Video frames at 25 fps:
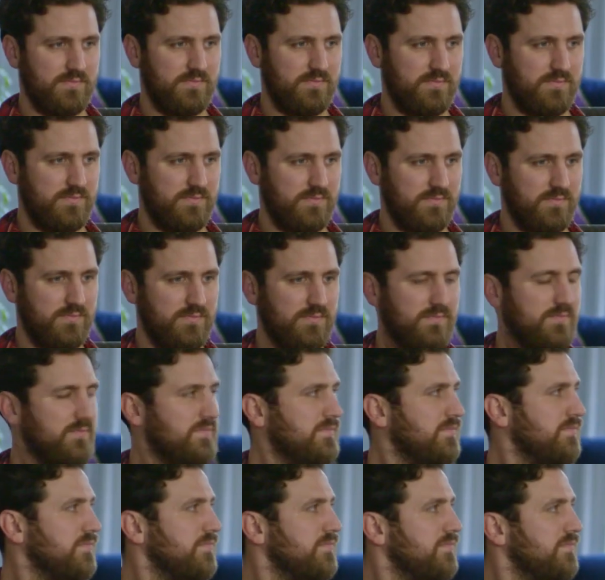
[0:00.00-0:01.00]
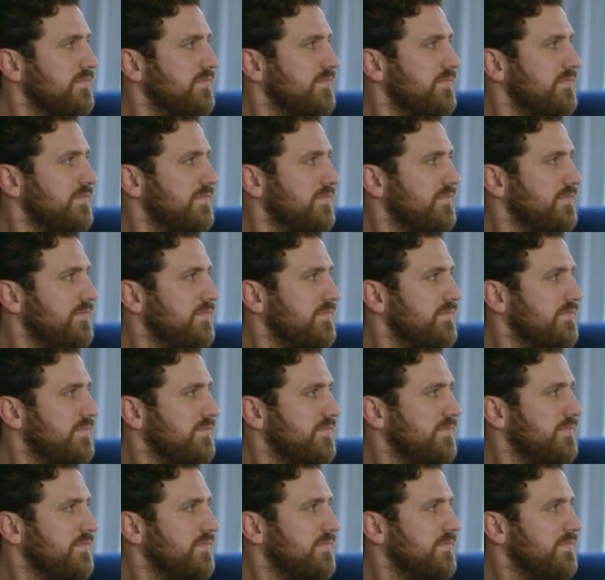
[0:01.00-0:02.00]

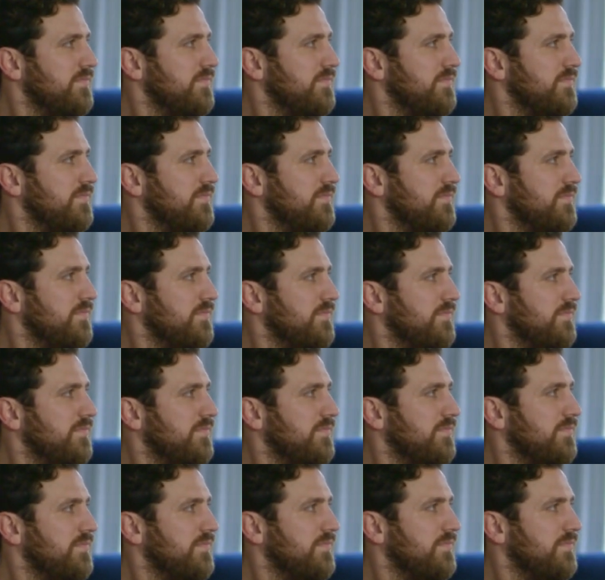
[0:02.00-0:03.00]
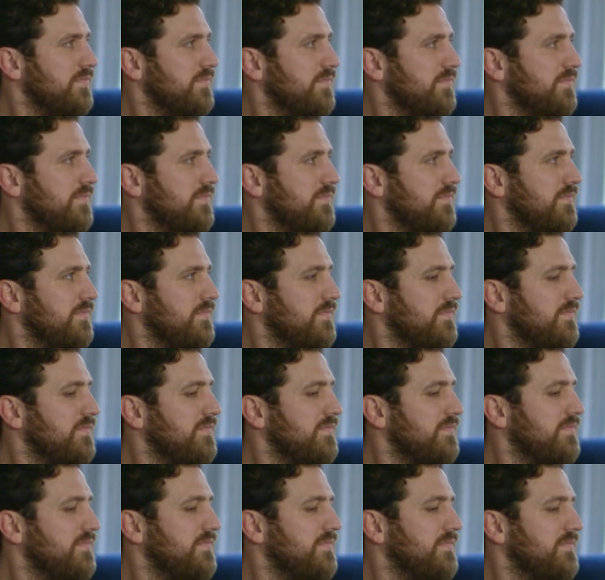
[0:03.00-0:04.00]

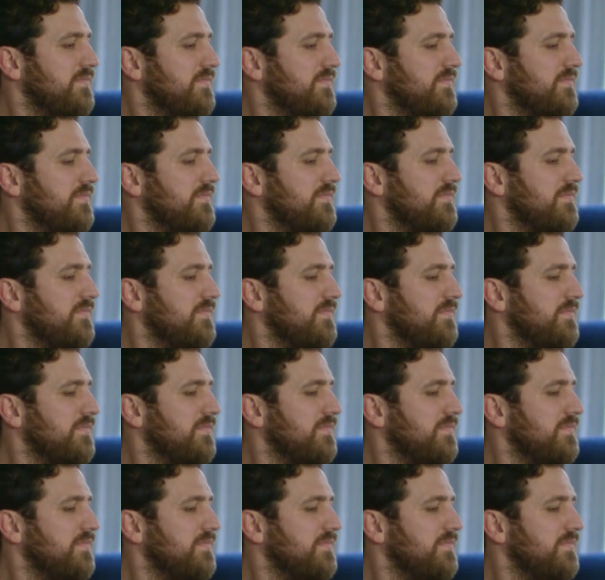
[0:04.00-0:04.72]
No words are spoken by the person on screen.